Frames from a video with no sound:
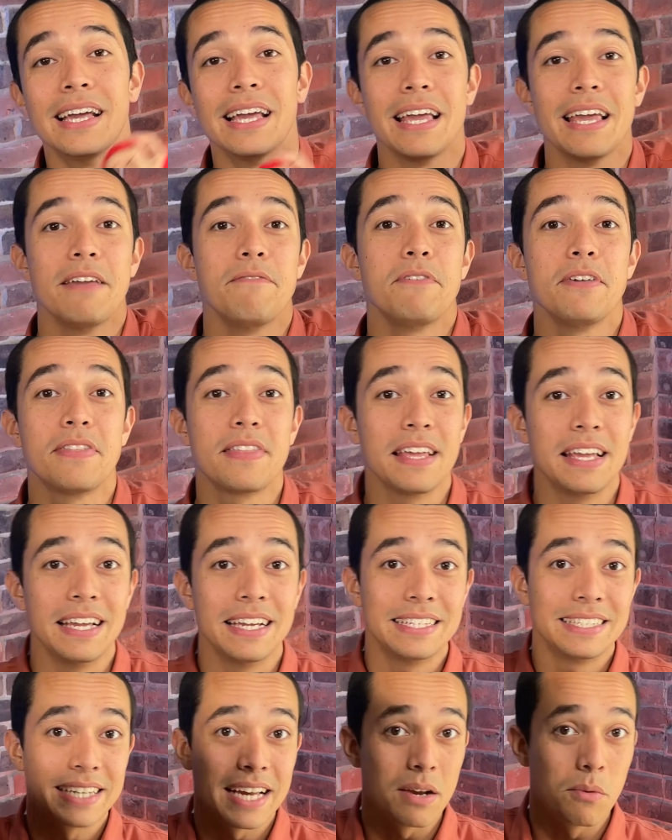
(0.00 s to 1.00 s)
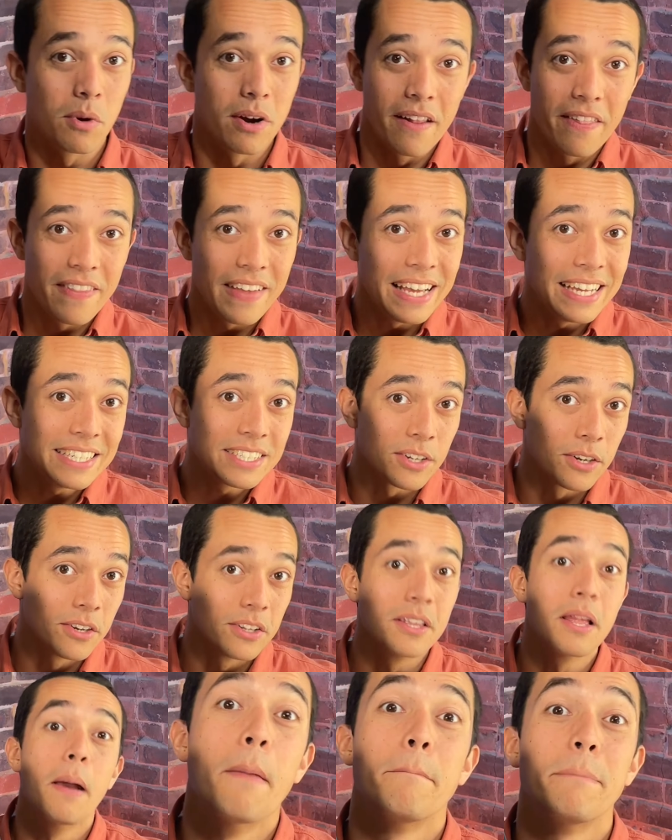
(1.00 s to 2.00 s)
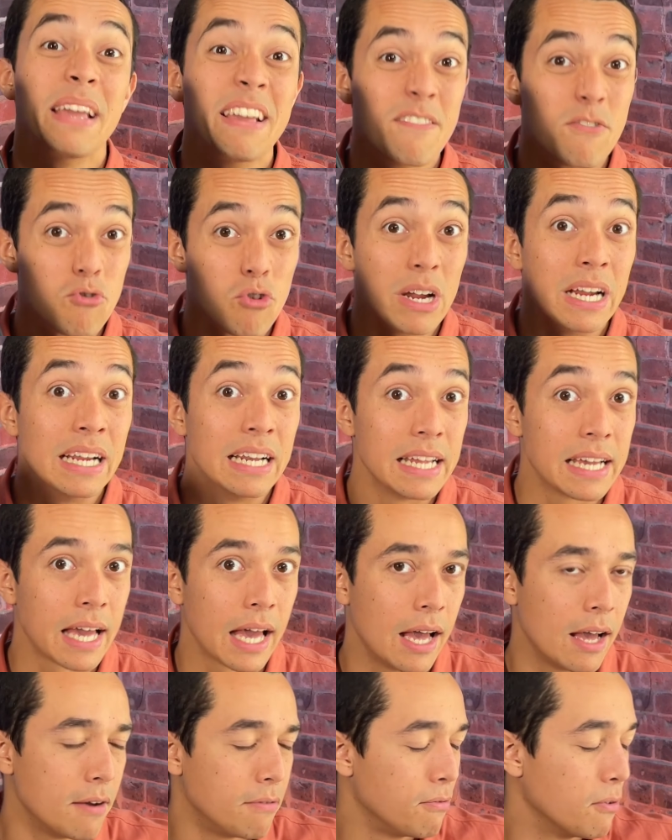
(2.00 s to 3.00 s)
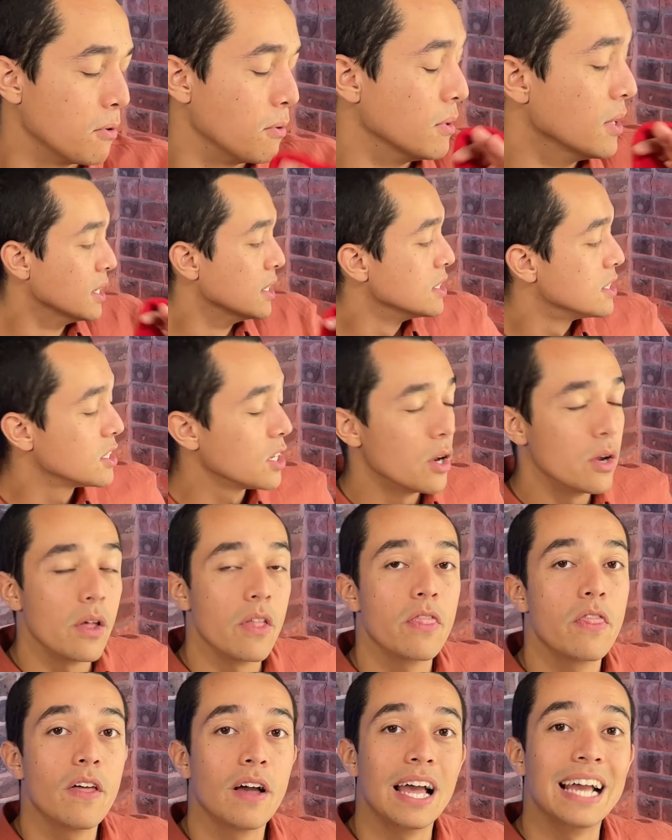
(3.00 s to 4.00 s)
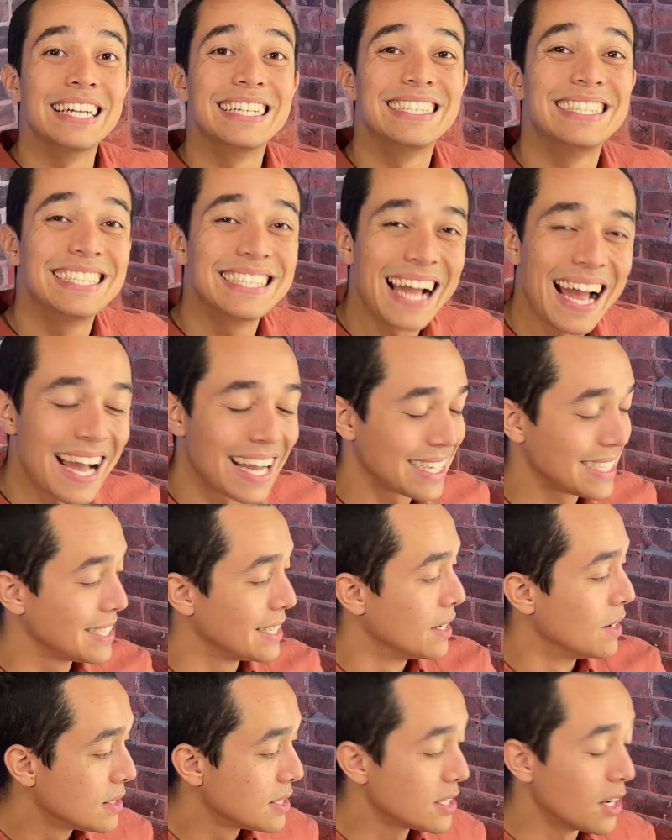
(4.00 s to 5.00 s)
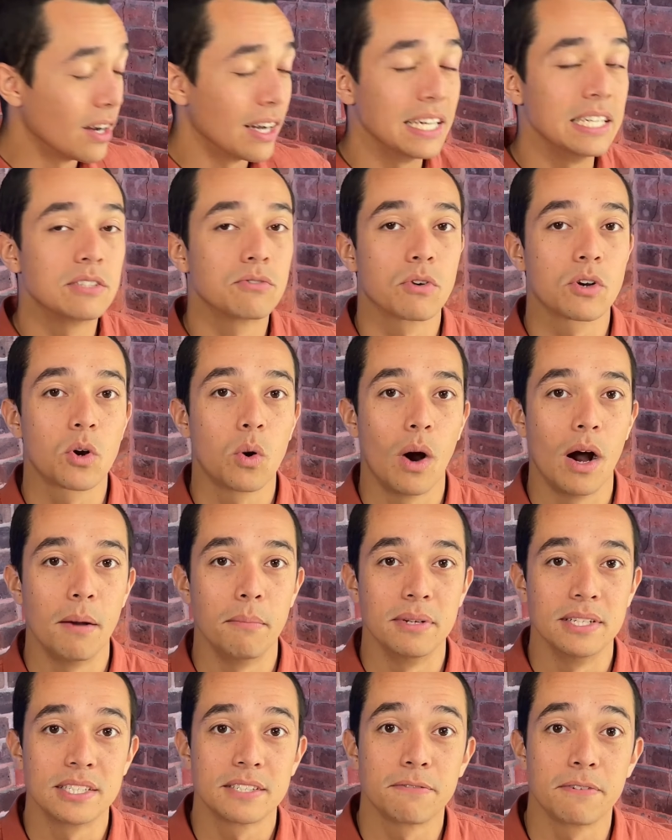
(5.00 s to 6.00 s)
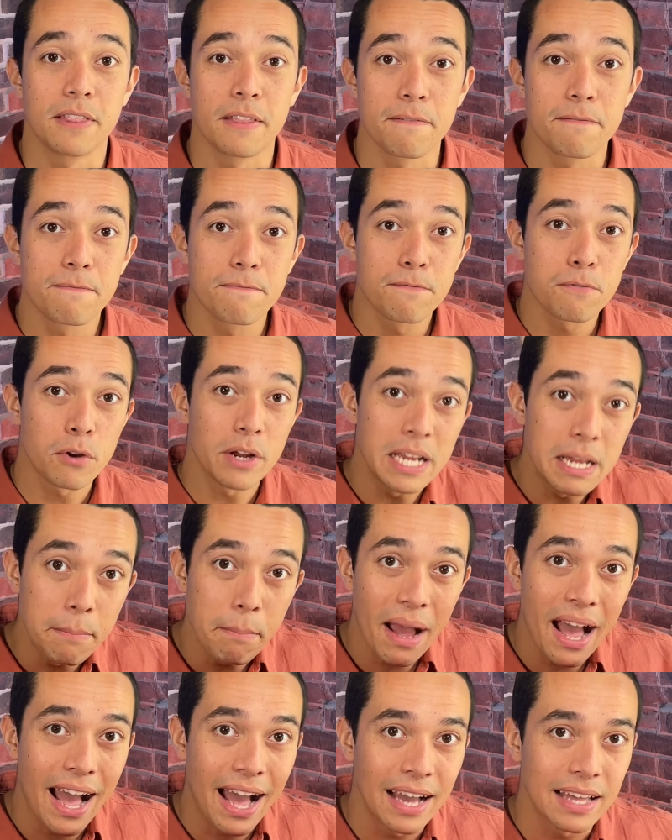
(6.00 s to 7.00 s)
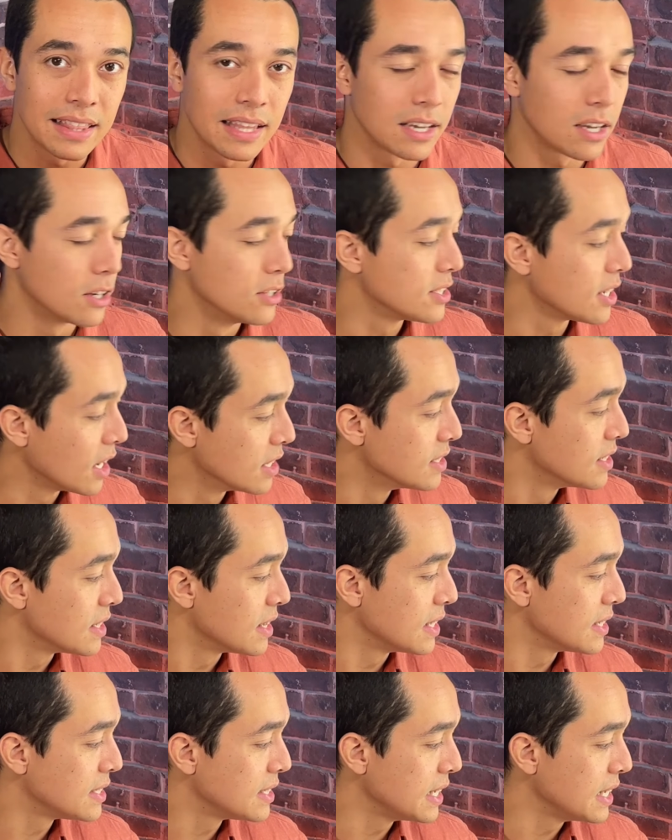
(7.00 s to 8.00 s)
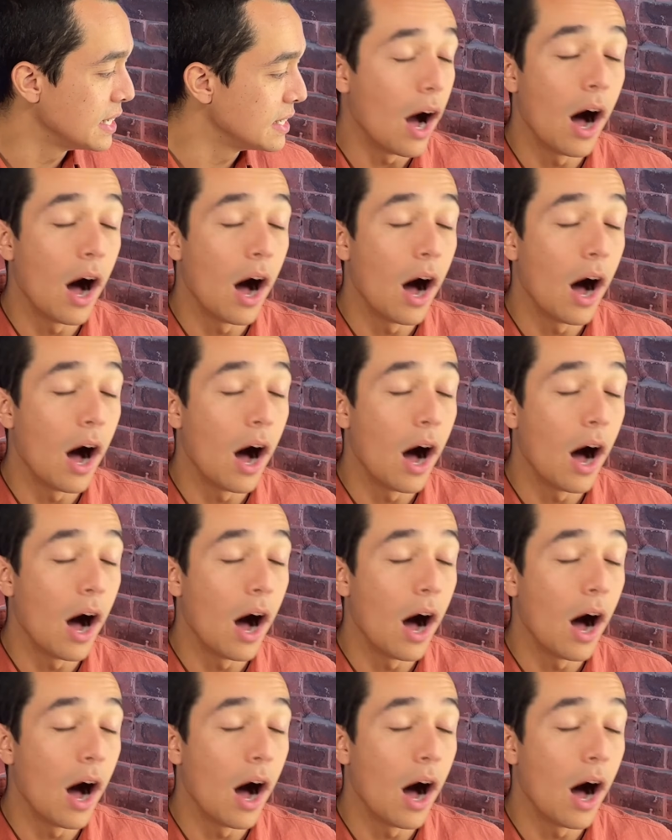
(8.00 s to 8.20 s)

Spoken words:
If you think you can take one of these on, be really careful. So the exact size requirements for the free bag that goes under the seat